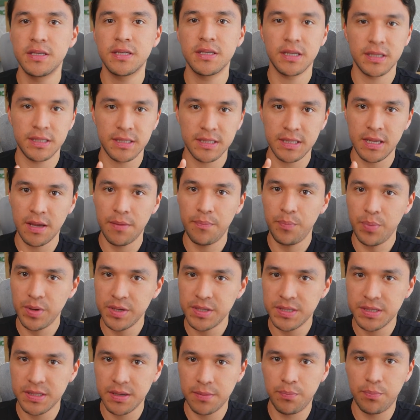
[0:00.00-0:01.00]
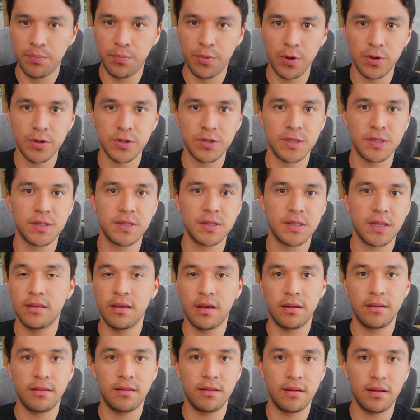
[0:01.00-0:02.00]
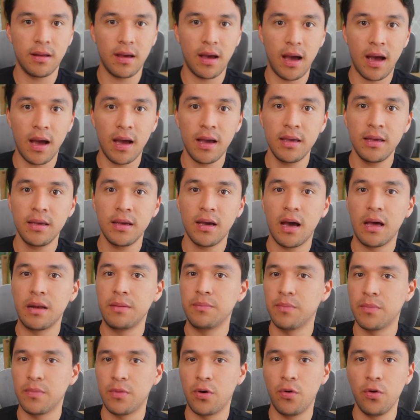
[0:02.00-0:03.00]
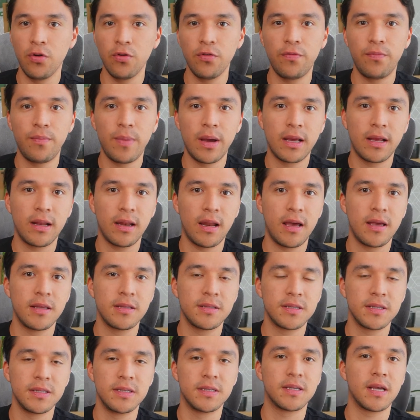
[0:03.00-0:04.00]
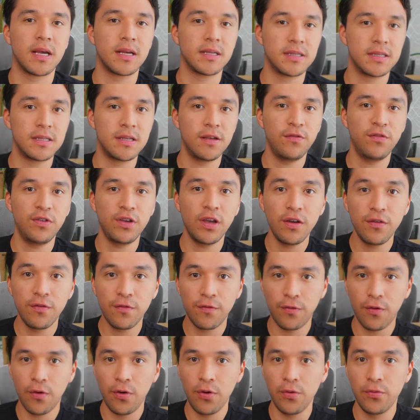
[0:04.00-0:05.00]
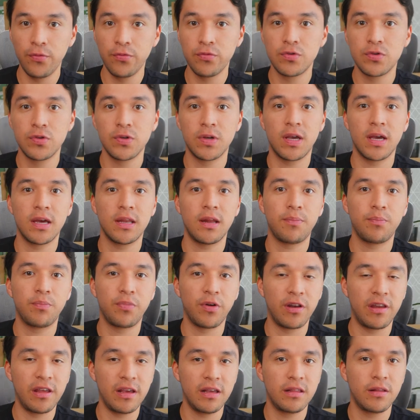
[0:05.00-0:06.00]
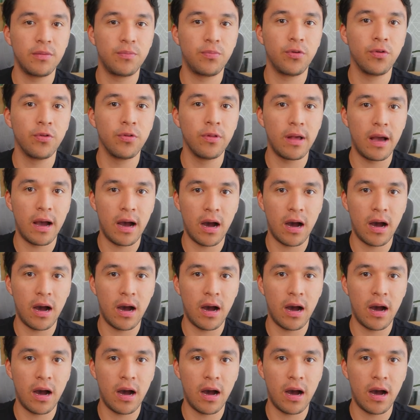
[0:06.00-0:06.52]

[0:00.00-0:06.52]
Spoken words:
is a step-by-step process that I and all of my clients inside CVA follow to get a predictable